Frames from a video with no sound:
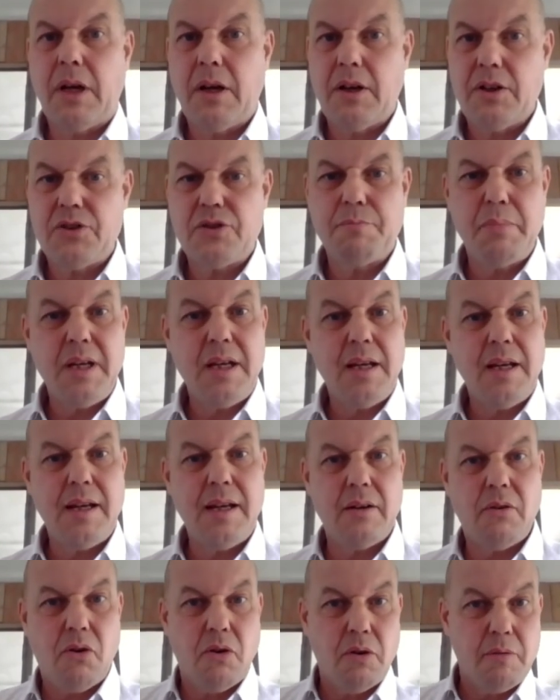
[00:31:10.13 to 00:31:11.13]
Us
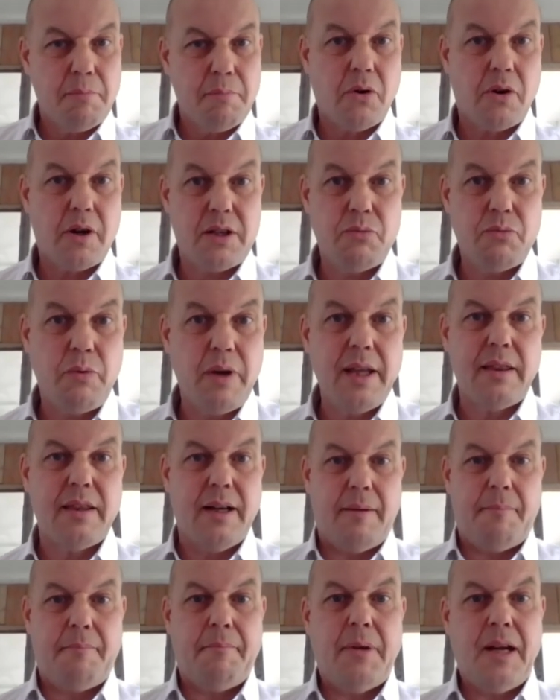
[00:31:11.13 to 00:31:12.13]
being on board with
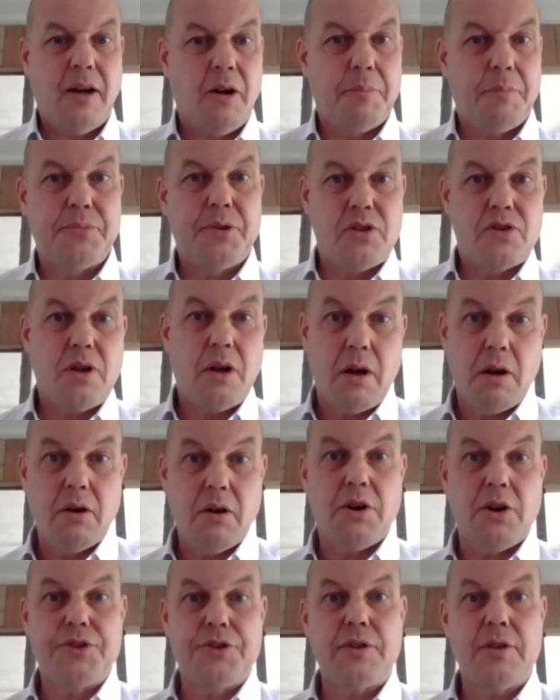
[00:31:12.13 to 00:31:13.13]
them helped us a
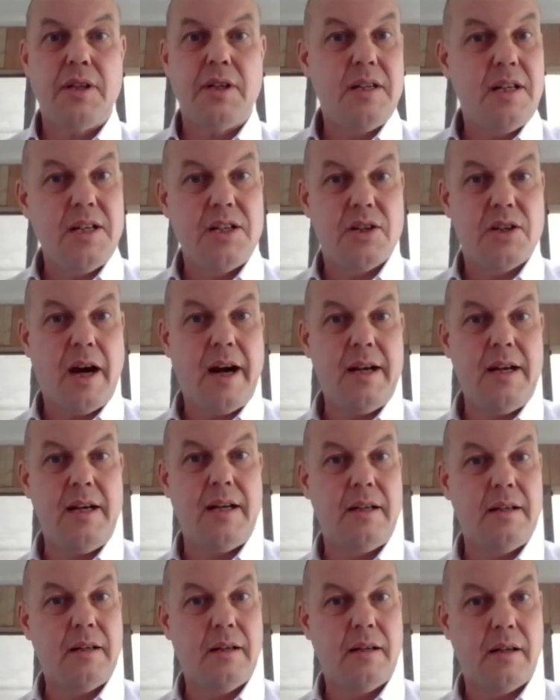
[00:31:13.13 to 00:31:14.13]
lot in
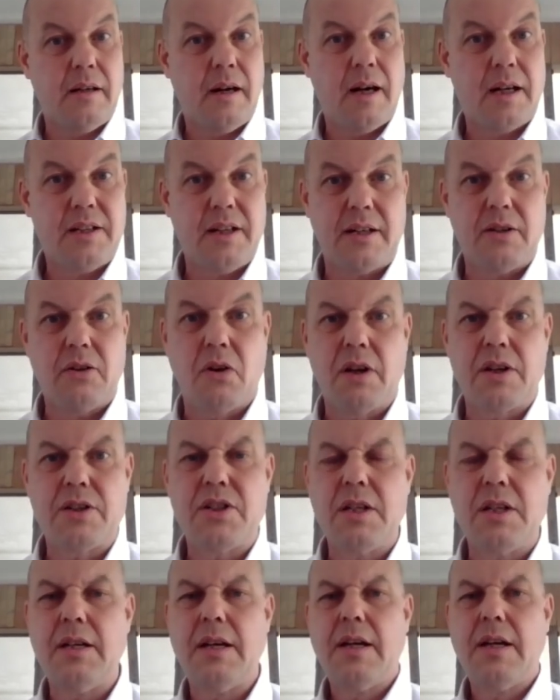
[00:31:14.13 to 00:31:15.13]
designing our
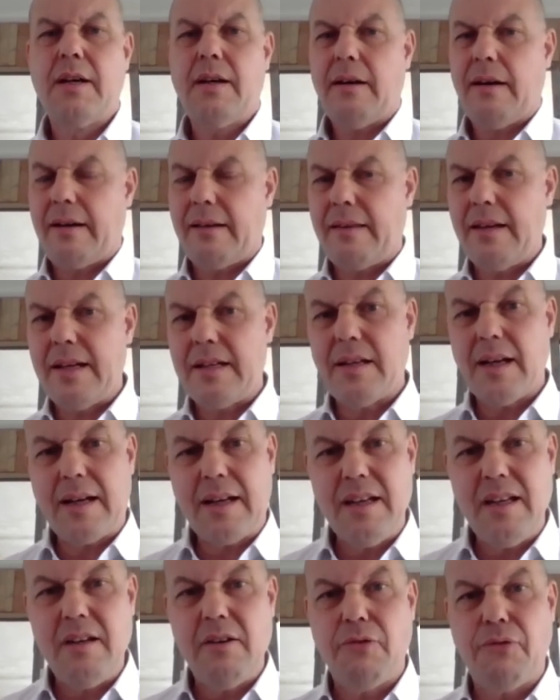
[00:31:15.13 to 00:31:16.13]
technology. I think the
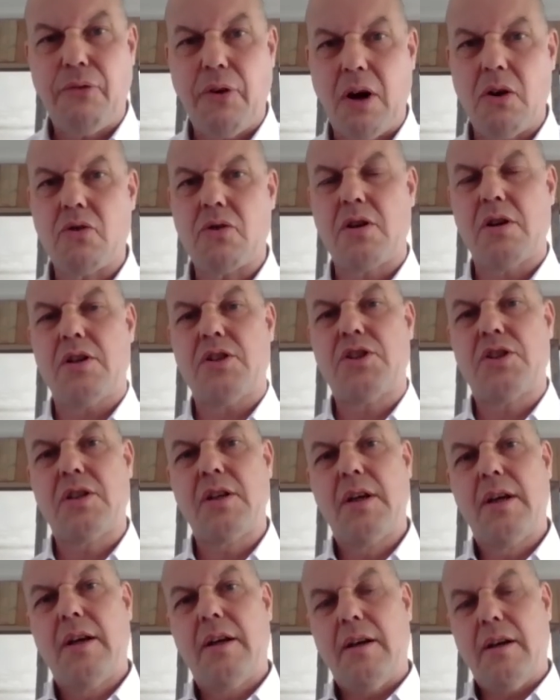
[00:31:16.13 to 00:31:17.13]
key
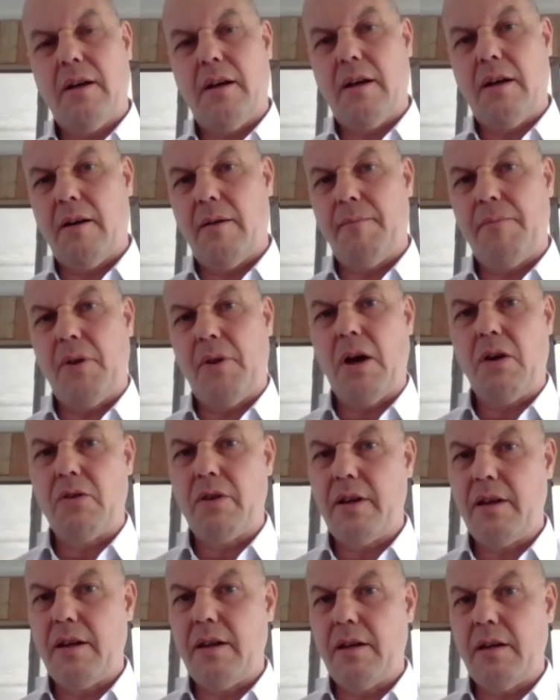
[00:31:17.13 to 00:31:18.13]
focus,
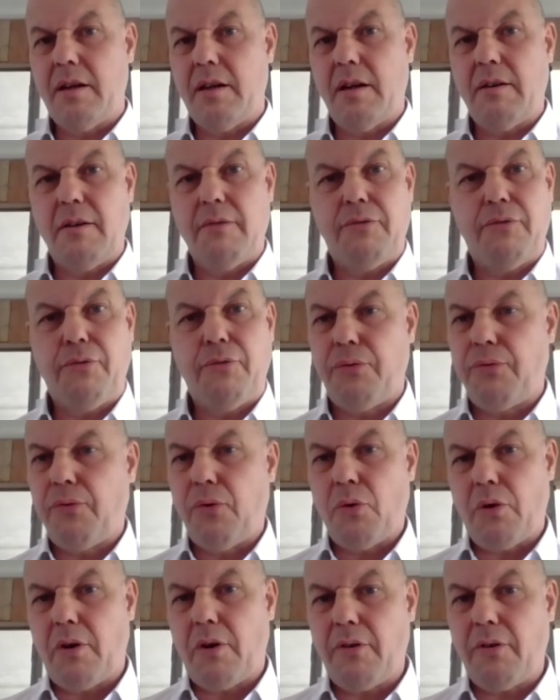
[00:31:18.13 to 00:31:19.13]
only
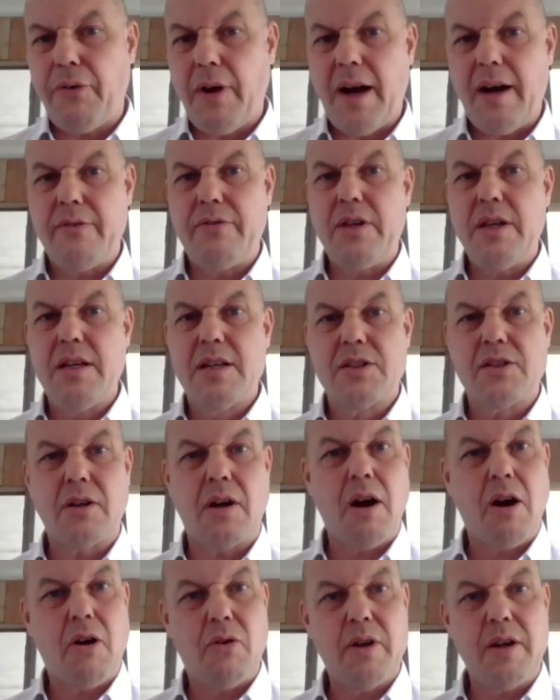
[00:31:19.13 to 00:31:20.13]
4 or 5 years
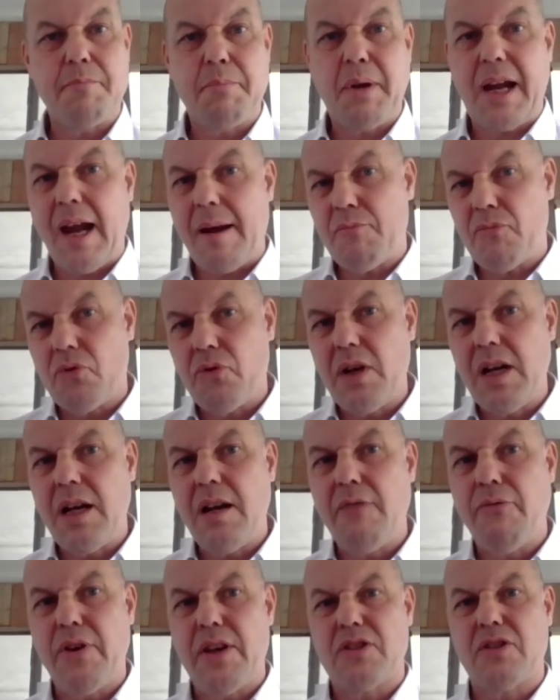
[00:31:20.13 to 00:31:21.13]
ago, it became
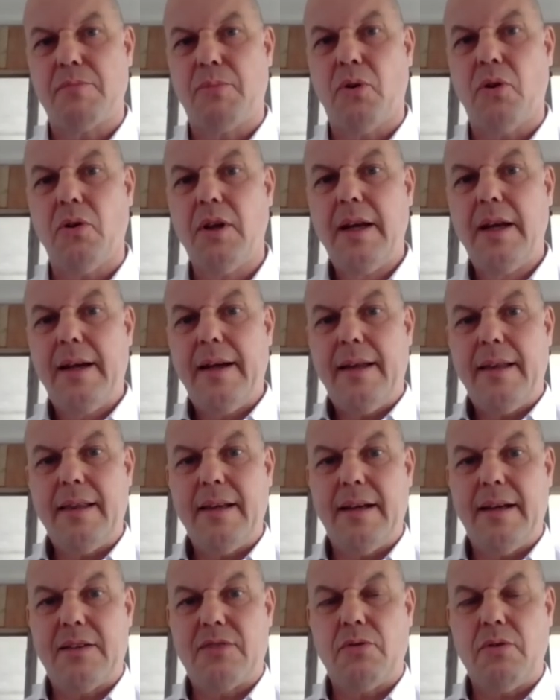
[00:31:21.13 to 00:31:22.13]
really visible
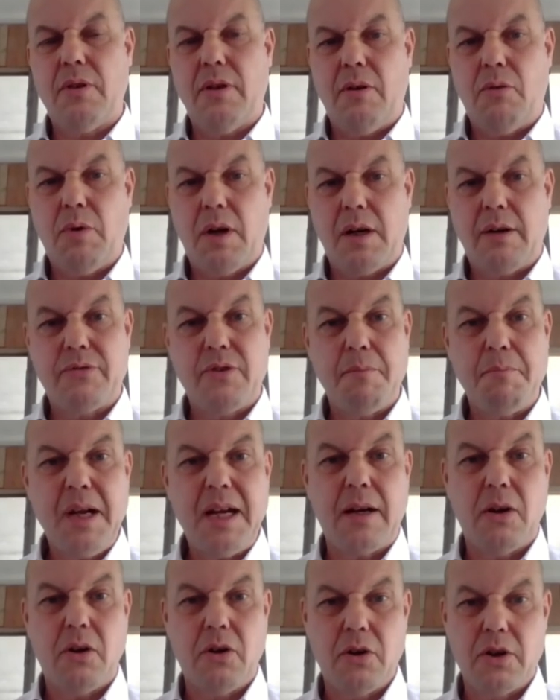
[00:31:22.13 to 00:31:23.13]
that one of the
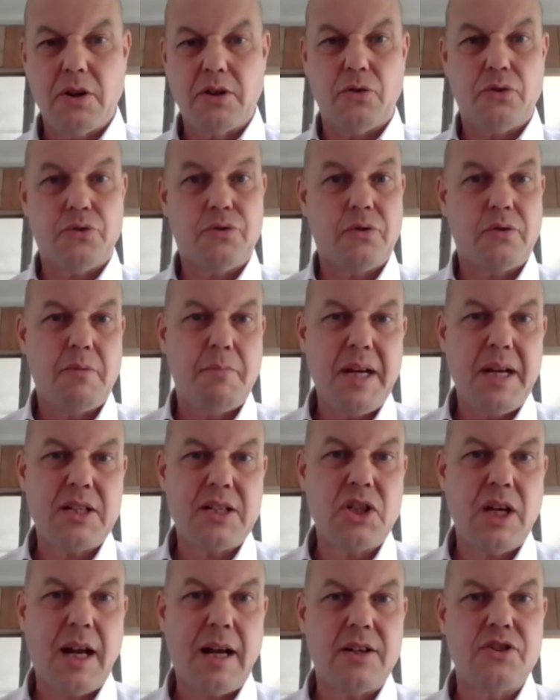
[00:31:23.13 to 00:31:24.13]
big hurdles or the
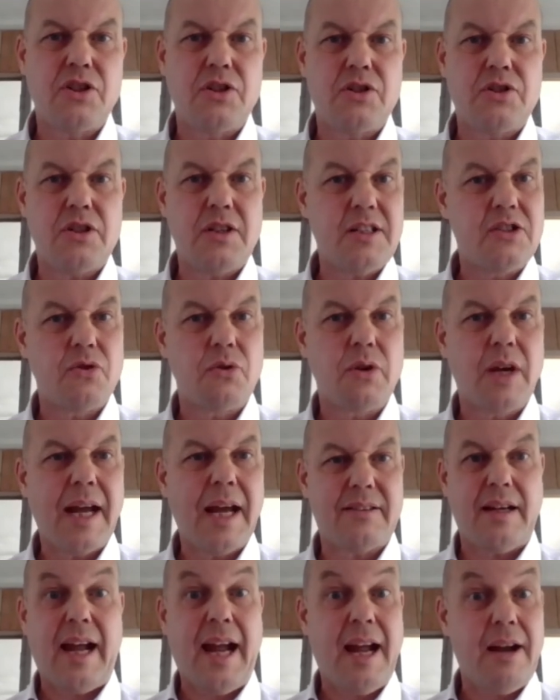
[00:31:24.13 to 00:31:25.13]
big challenges is to
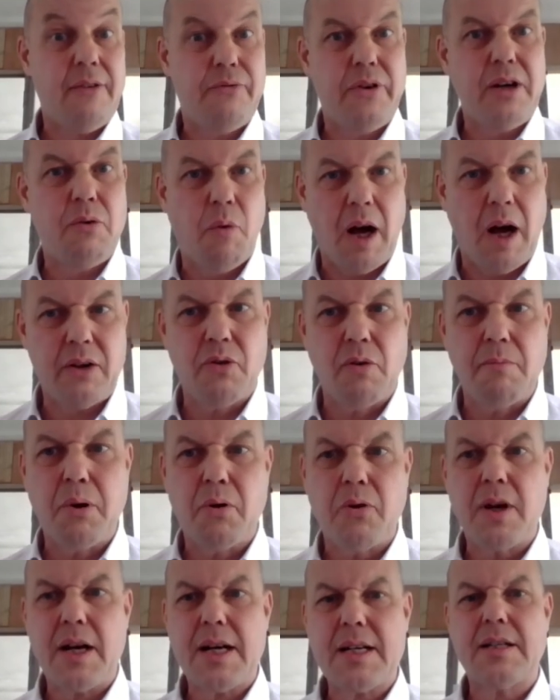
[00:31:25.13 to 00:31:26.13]
get everyone on
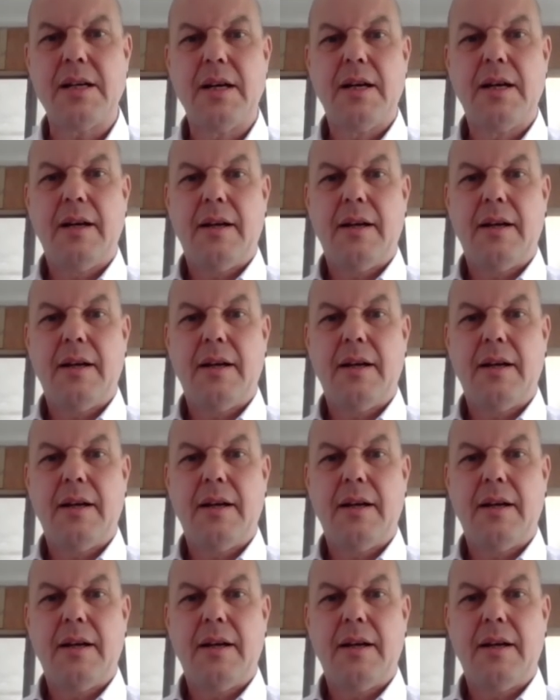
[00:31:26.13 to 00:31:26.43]
board.